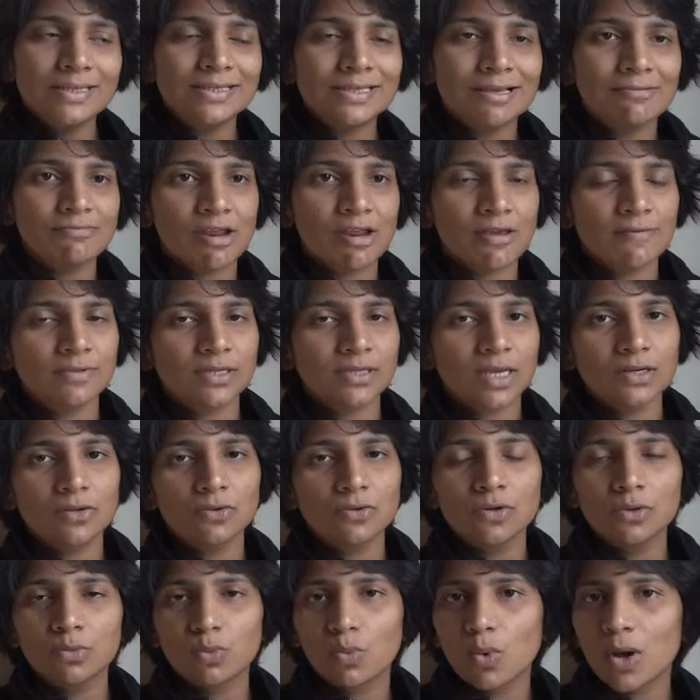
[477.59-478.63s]
Sometimes I
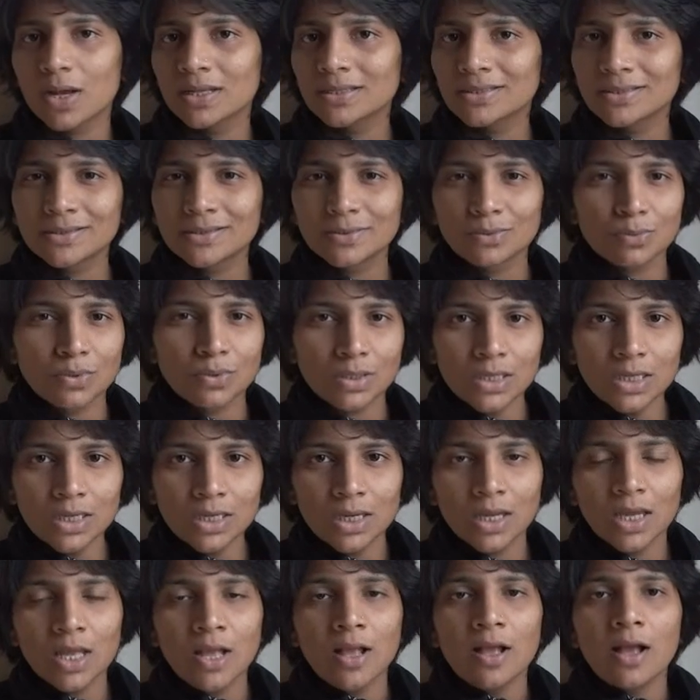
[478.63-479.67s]
do it once a
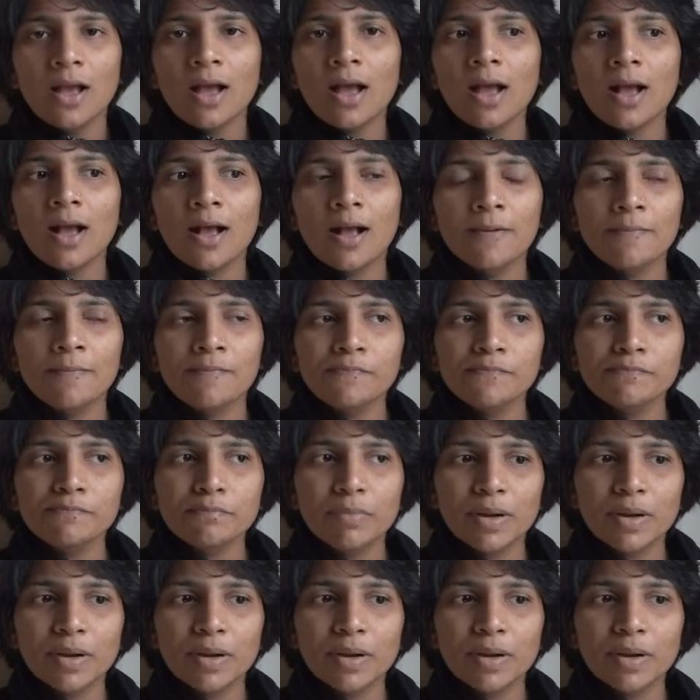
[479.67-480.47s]
week. Um,